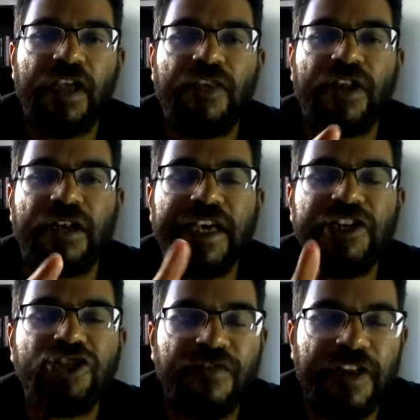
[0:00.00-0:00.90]
The
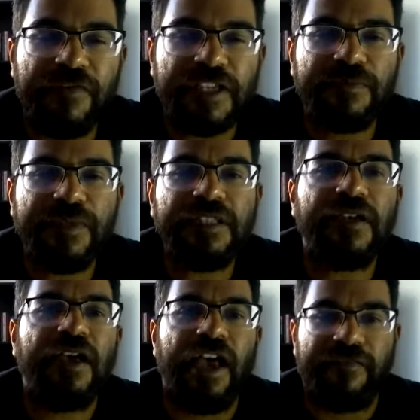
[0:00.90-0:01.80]
nature of the investment
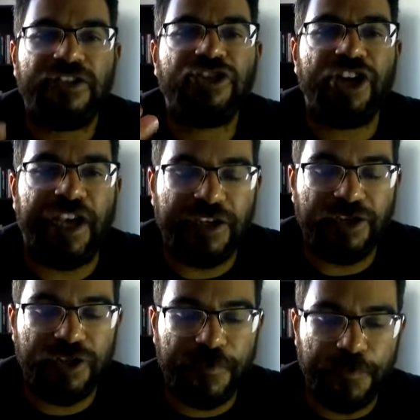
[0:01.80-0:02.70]
have
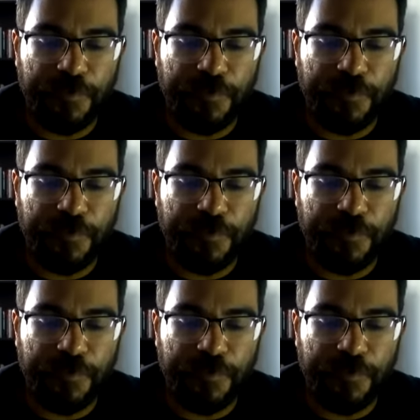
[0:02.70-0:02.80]
changed.